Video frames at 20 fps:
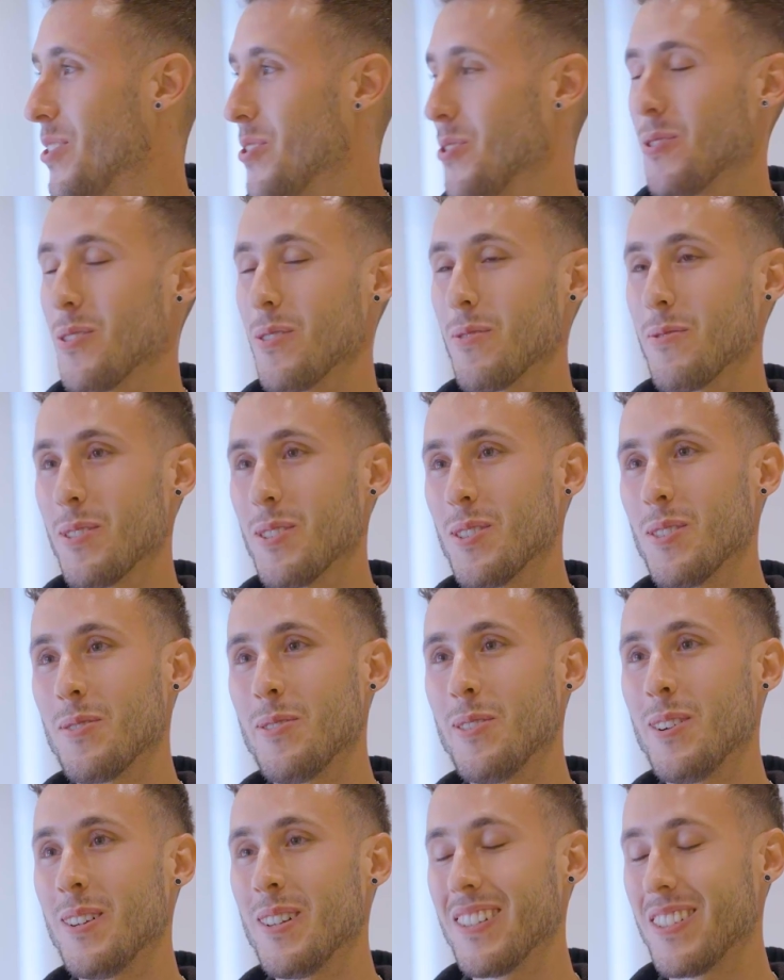Sure. First
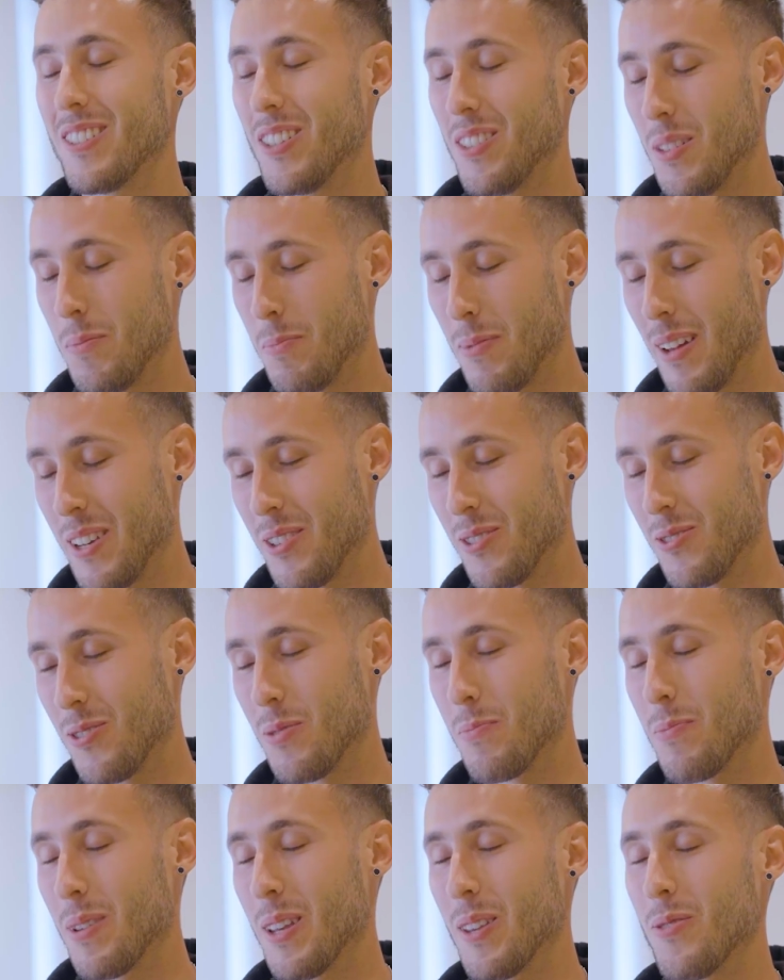of all, just a pleasure
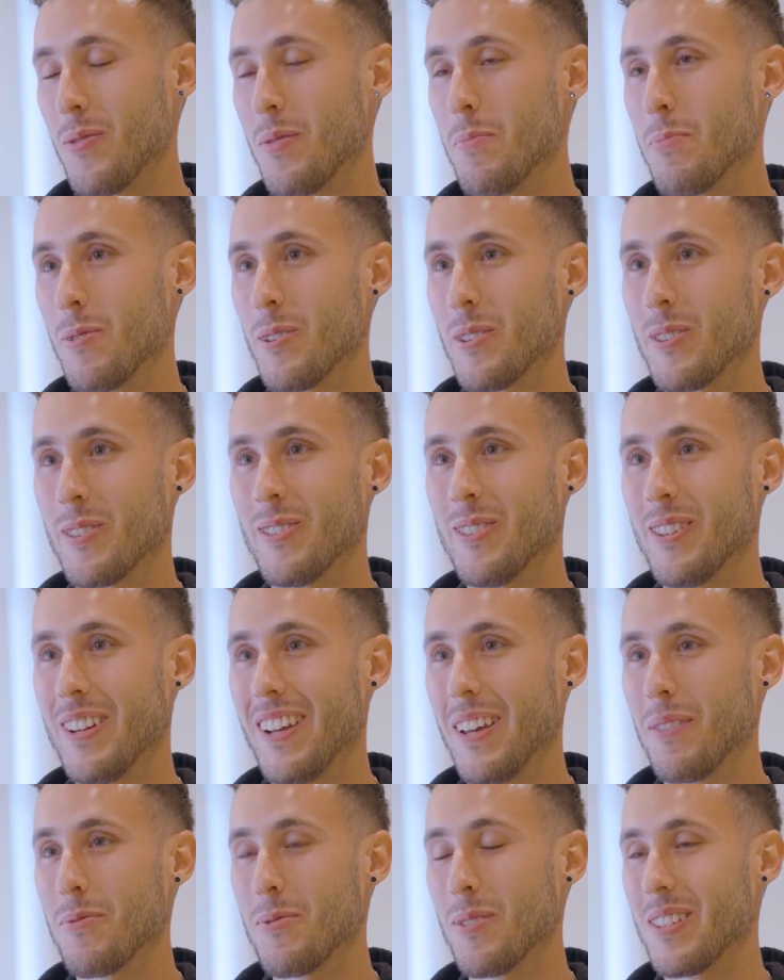to meet you in person.
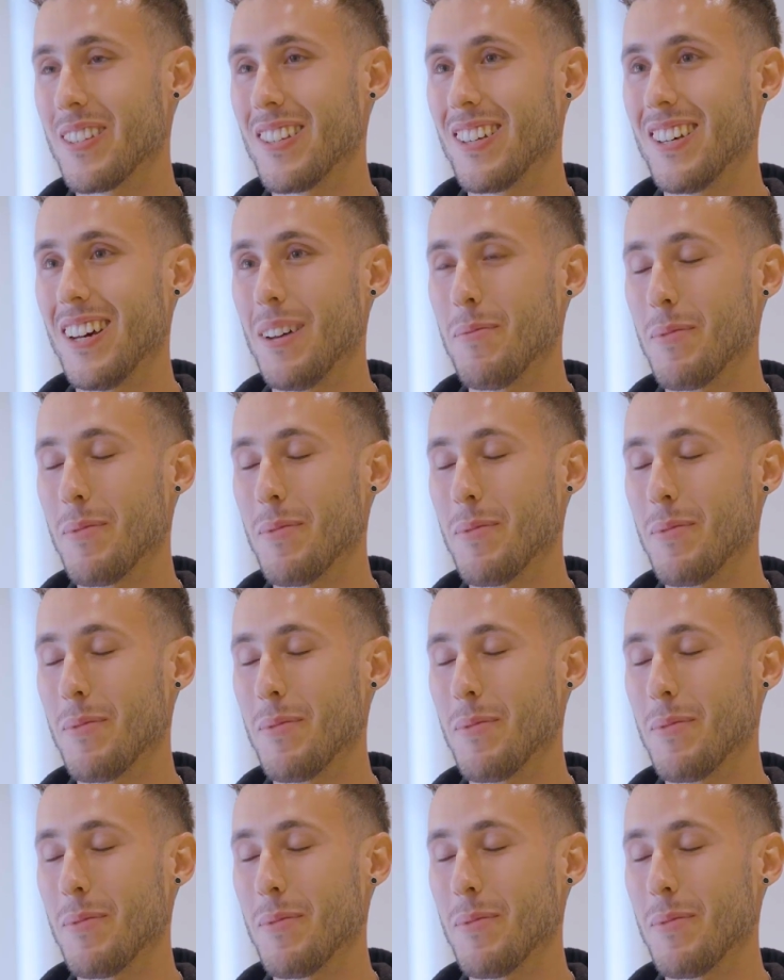It was,